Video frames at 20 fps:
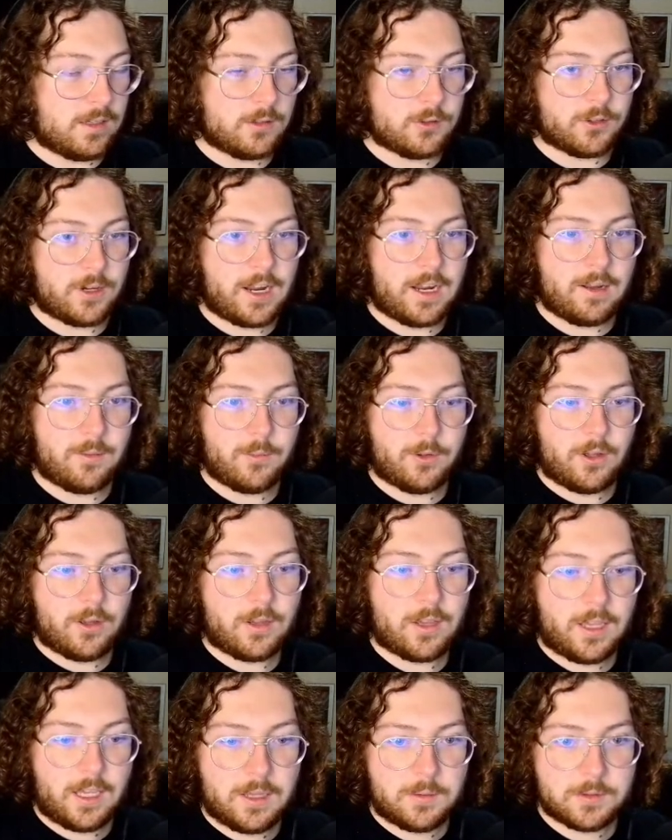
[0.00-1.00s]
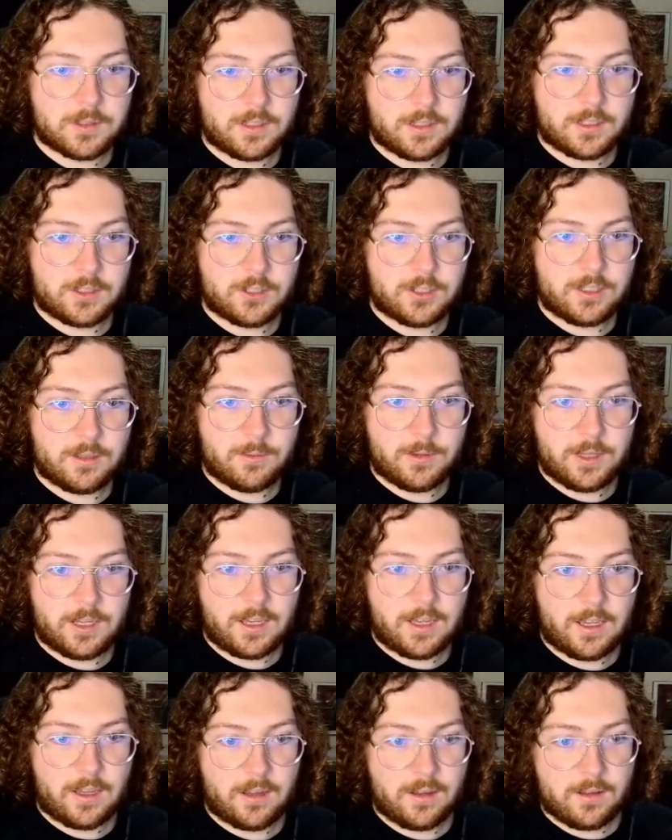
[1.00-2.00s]
Dragon Ball games on the
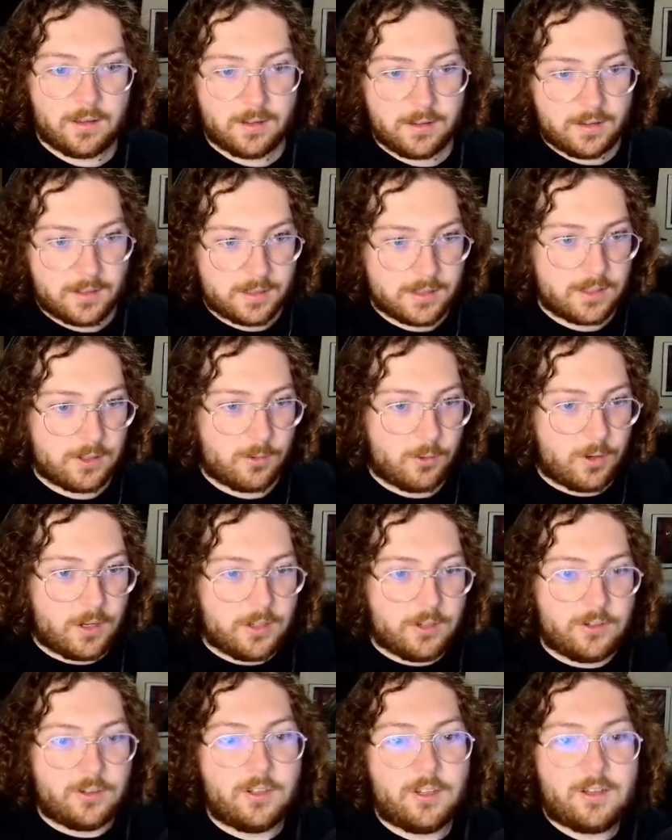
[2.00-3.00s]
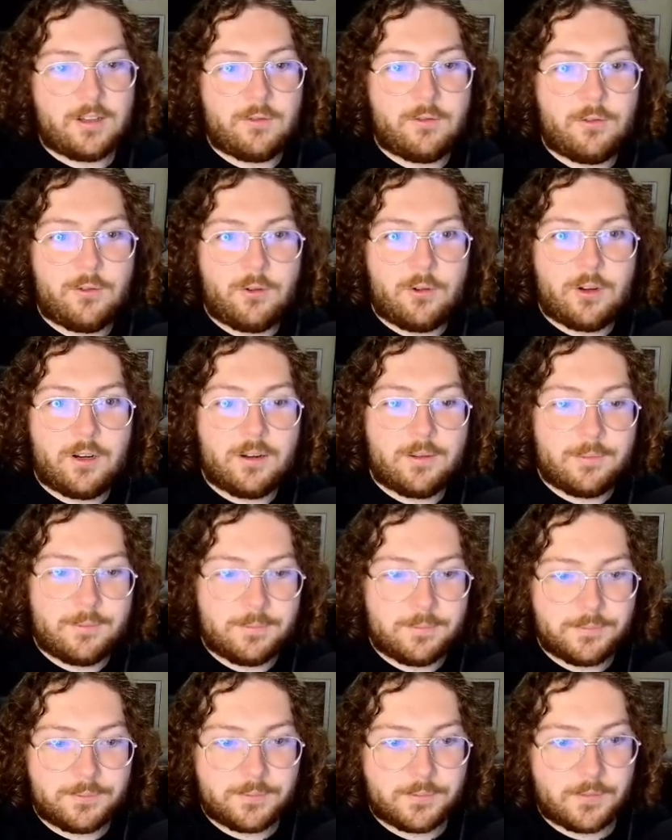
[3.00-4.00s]
GBA. Is there one you're looking for?
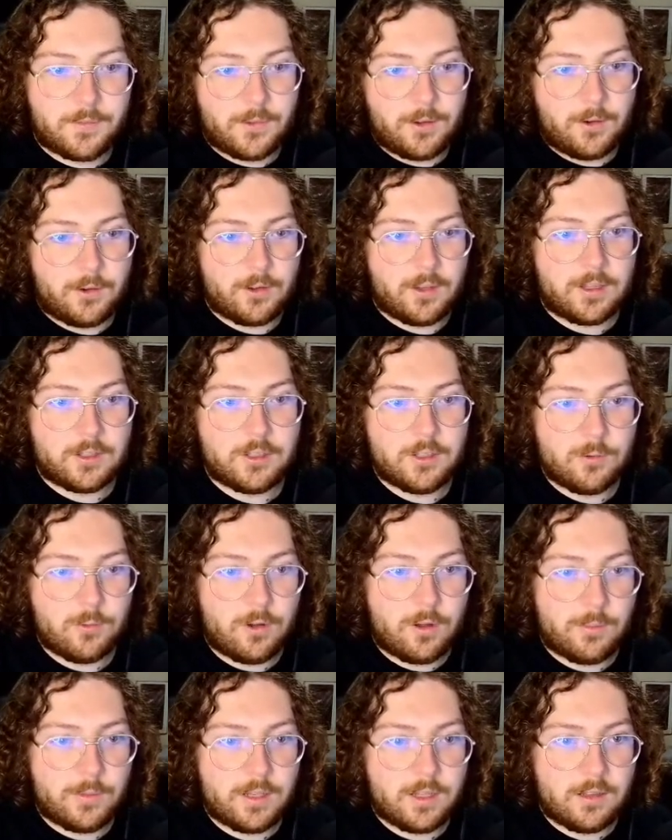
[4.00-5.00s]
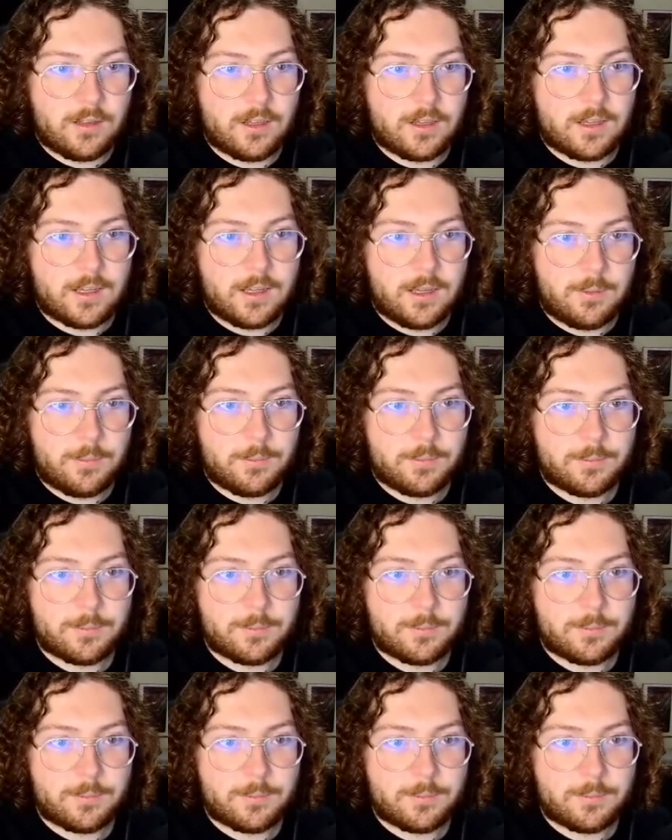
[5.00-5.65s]
Or that you want me to look up?